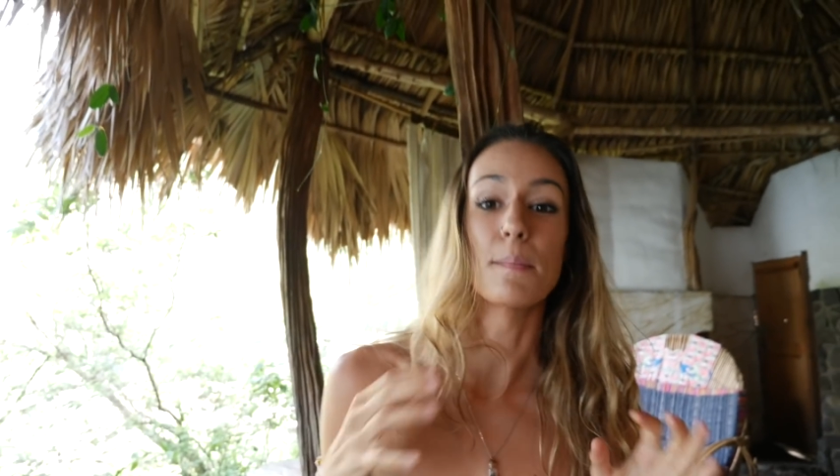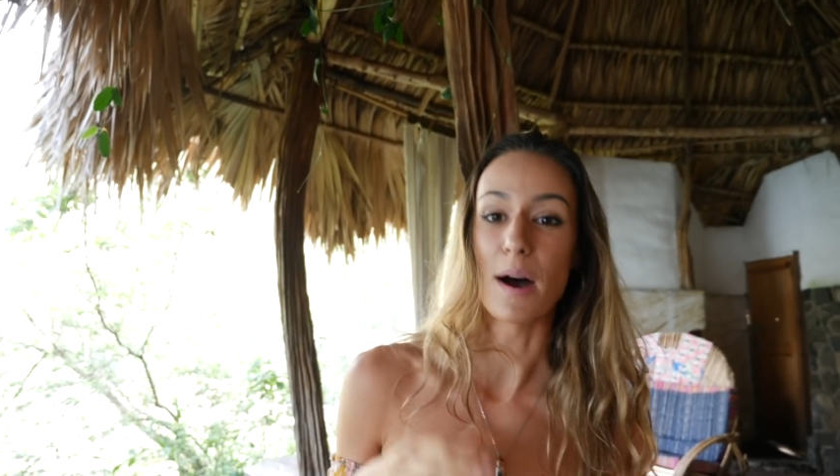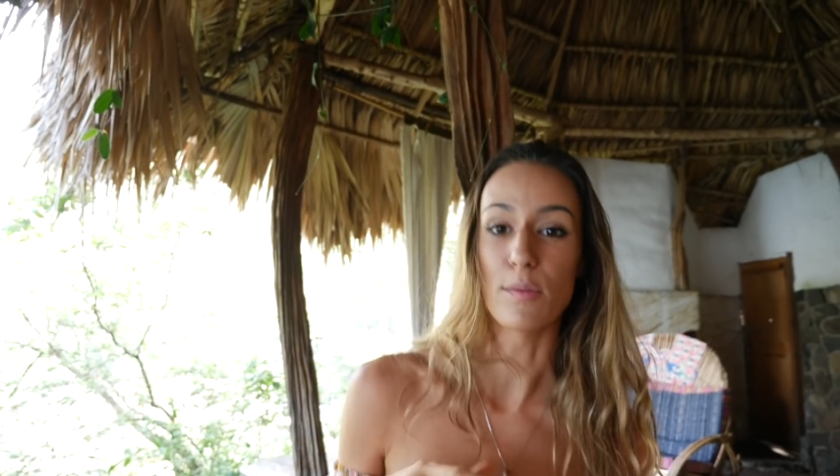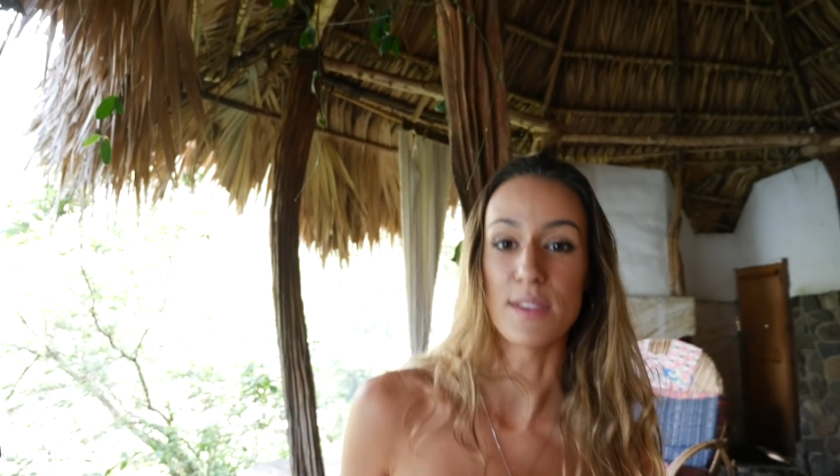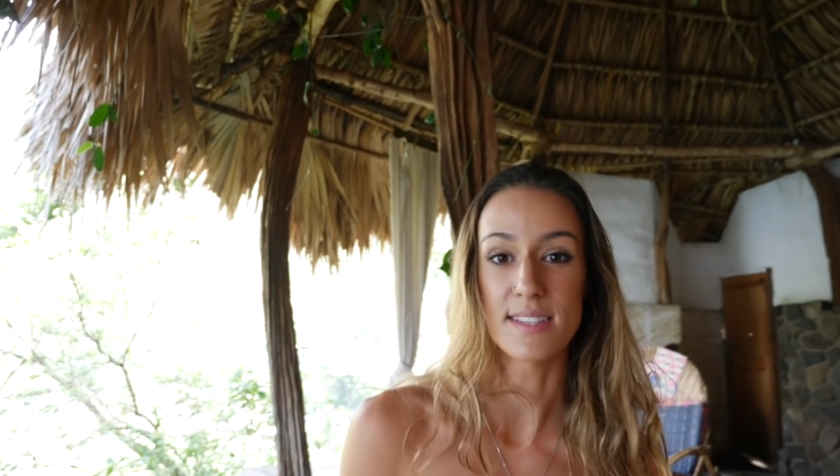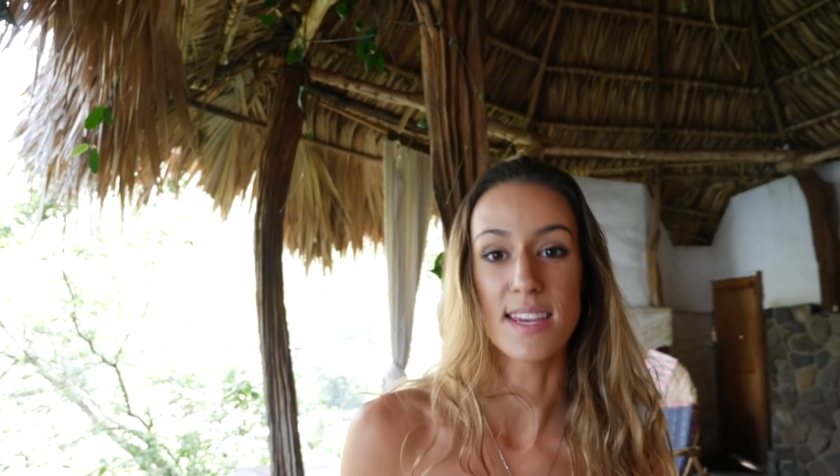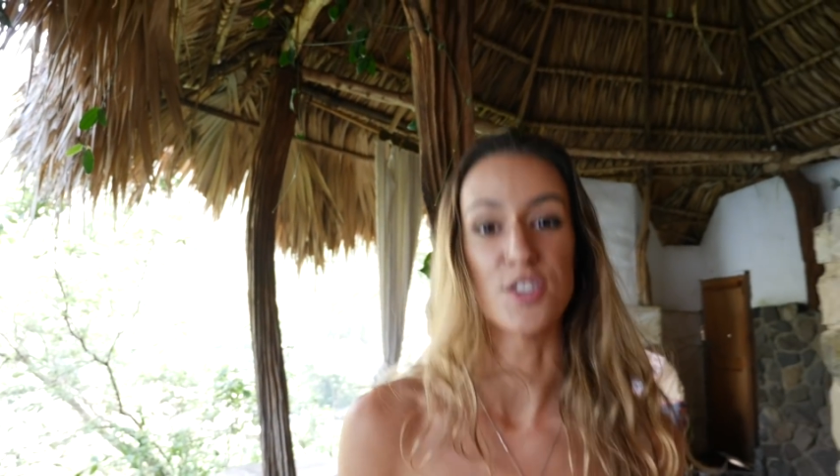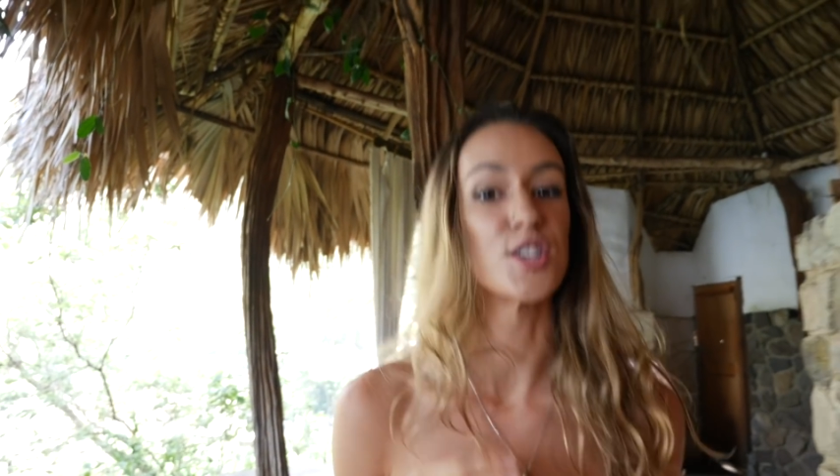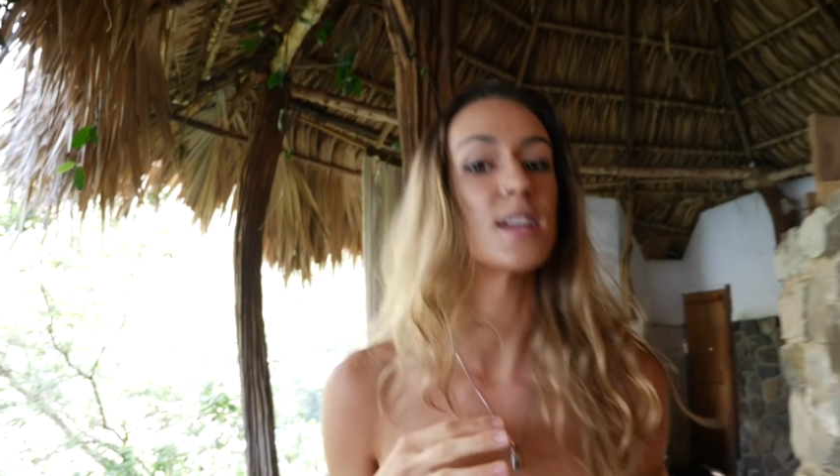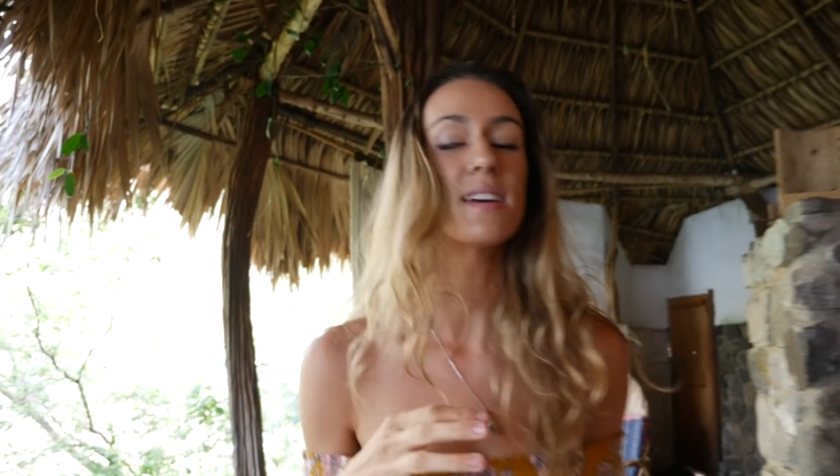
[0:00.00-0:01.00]
about this
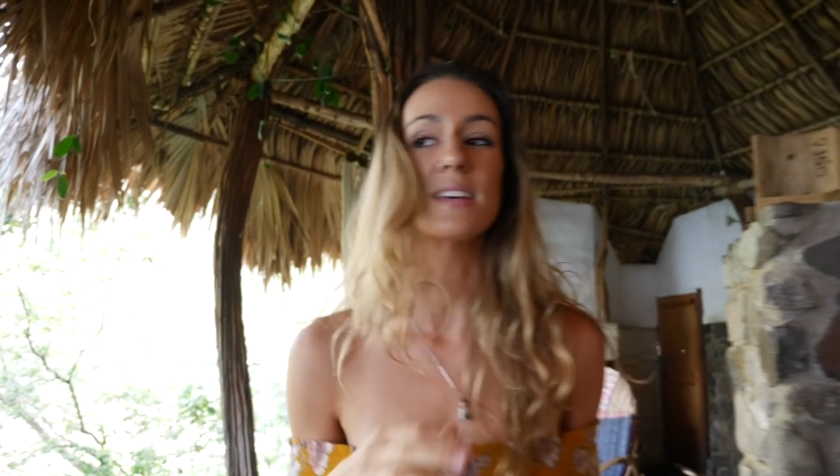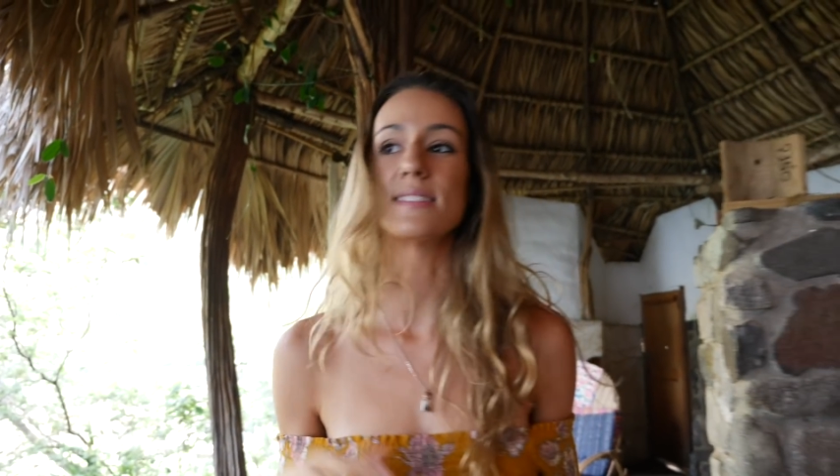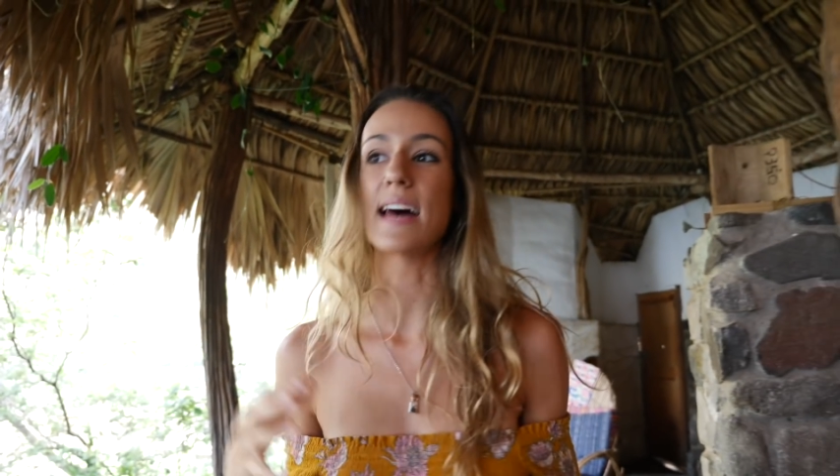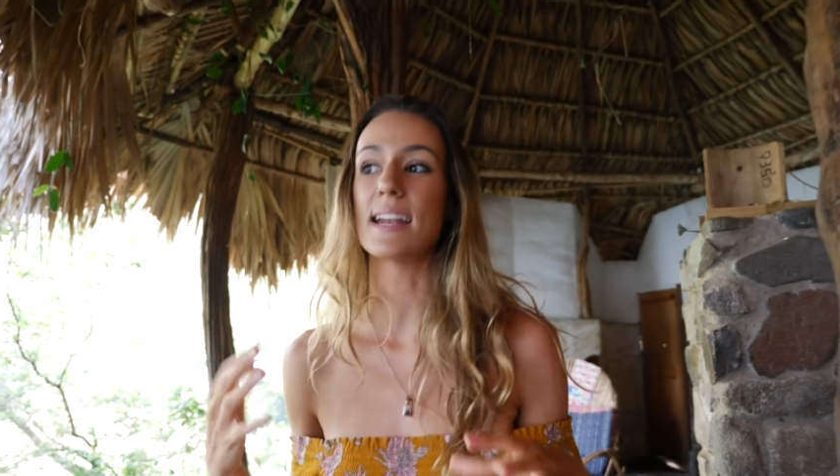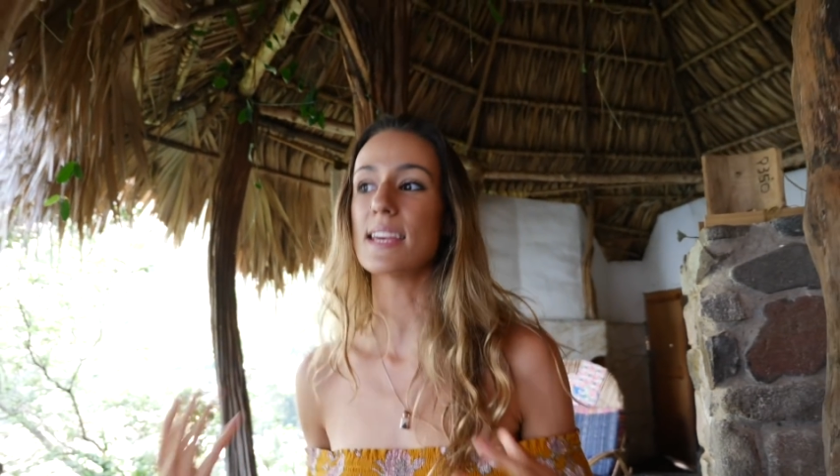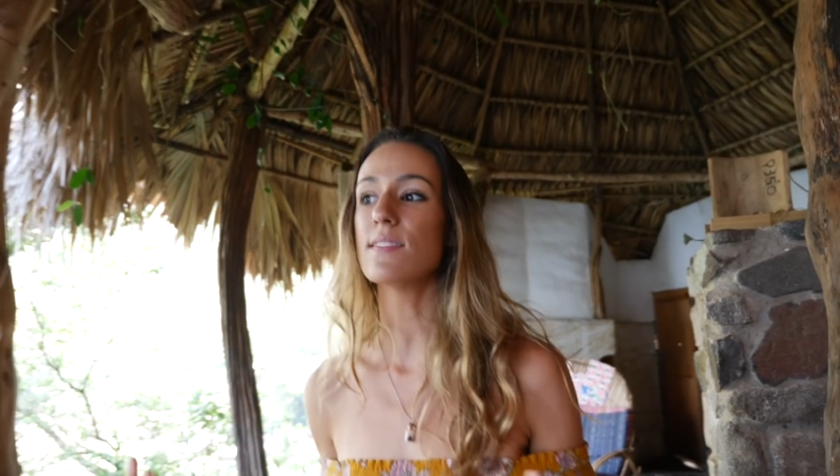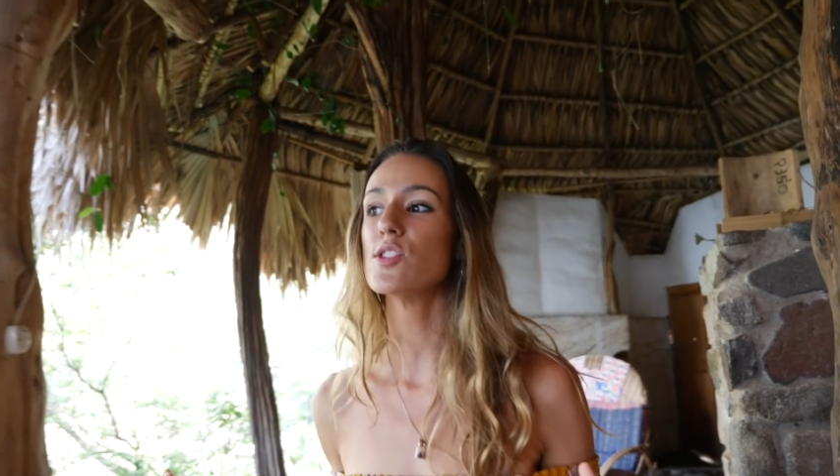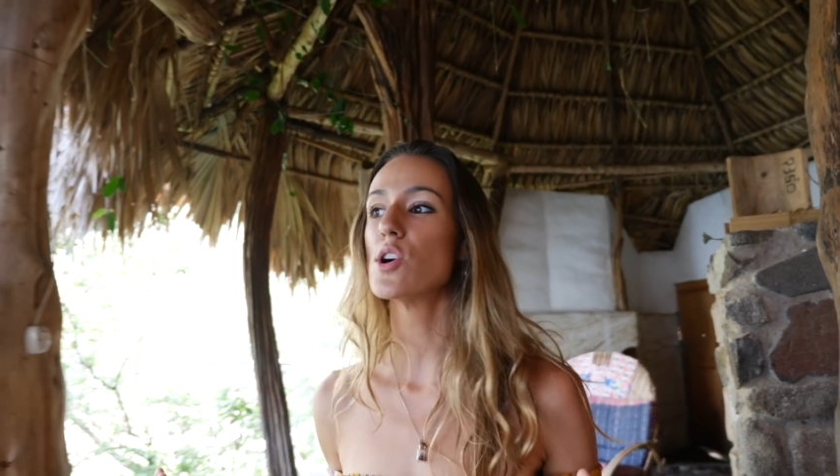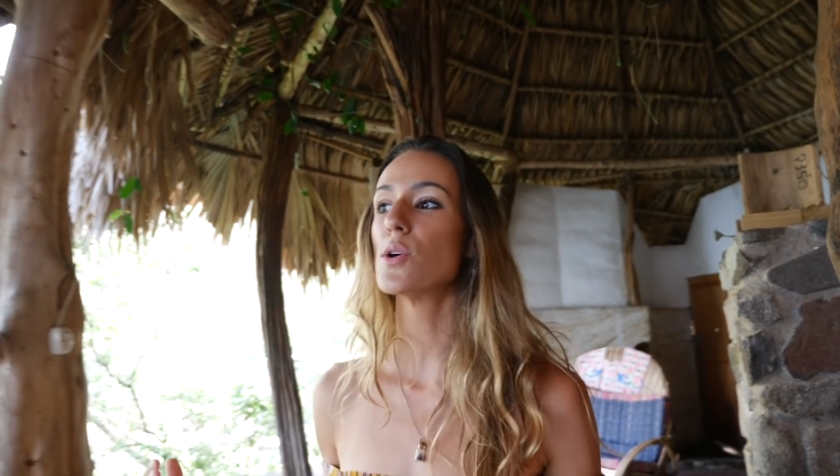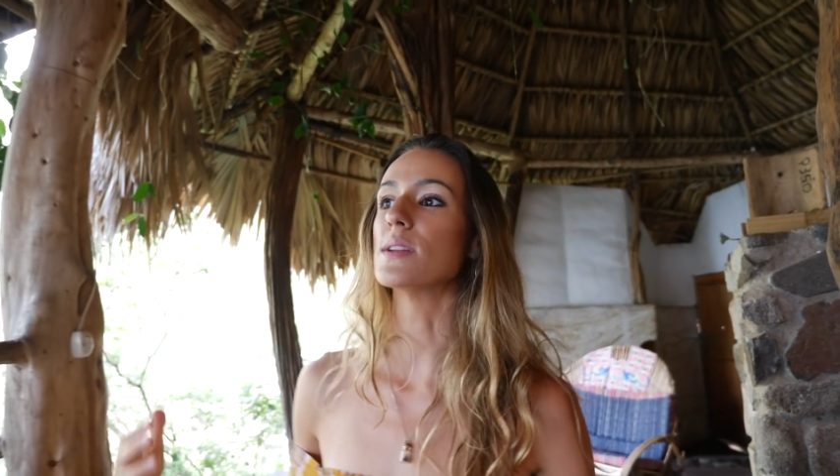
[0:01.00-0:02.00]
kitchen is that
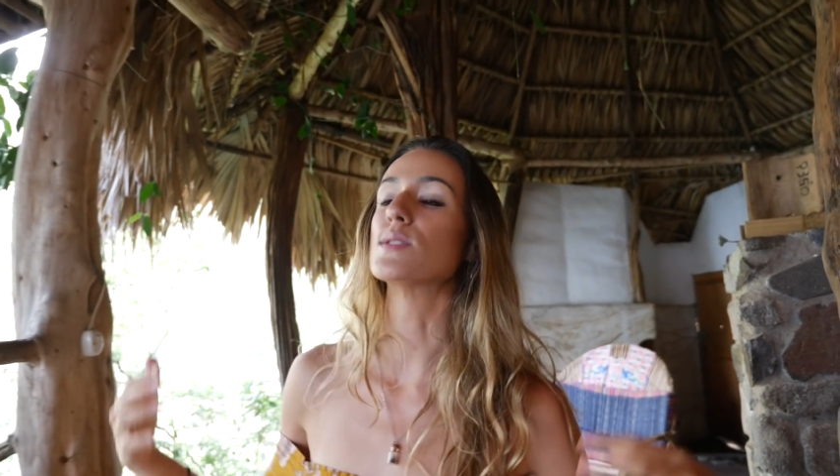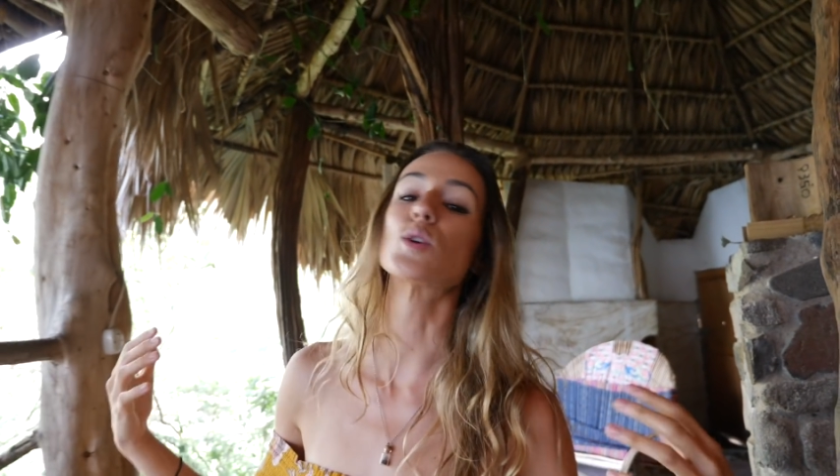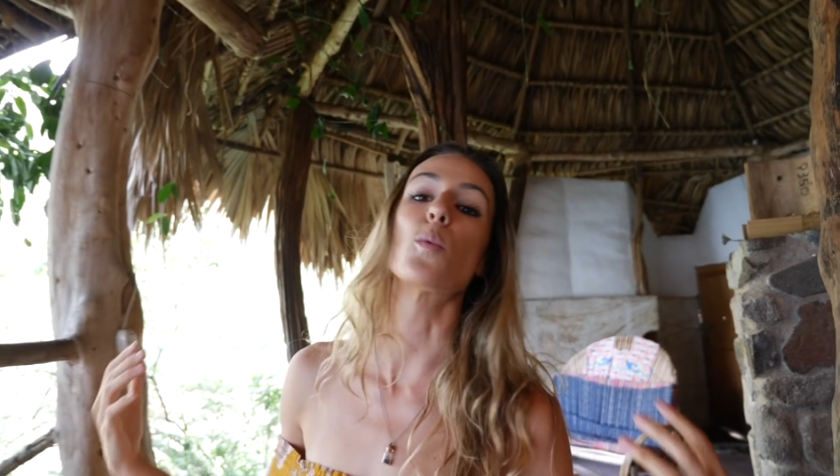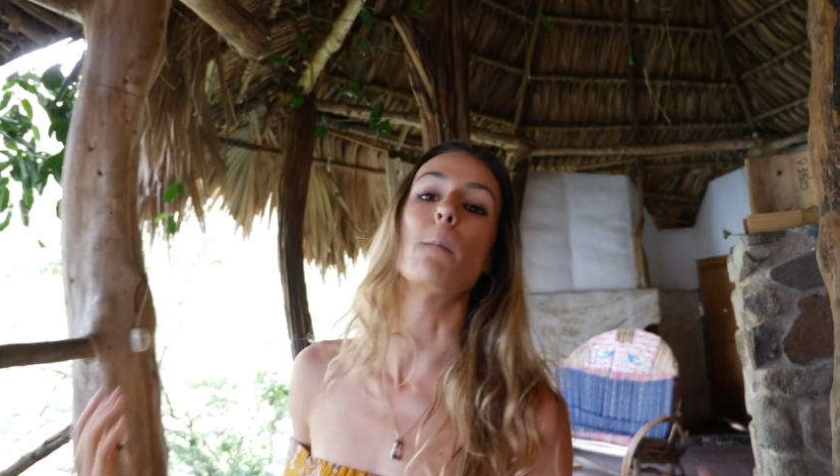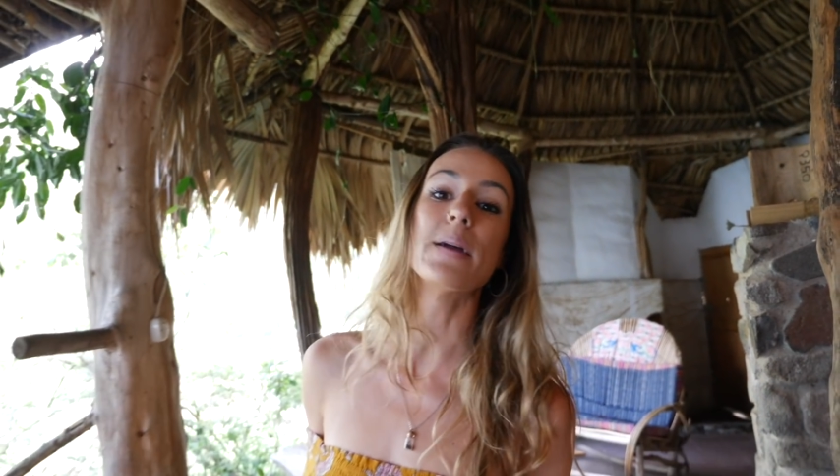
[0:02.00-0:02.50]
even though it's so